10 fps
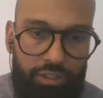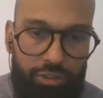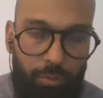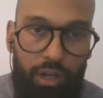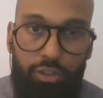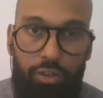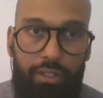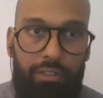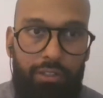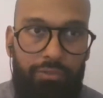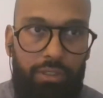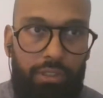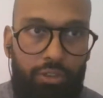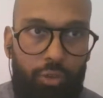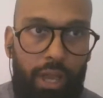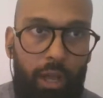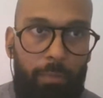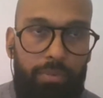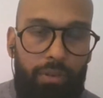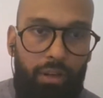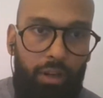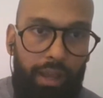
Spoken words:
smart connectivity to help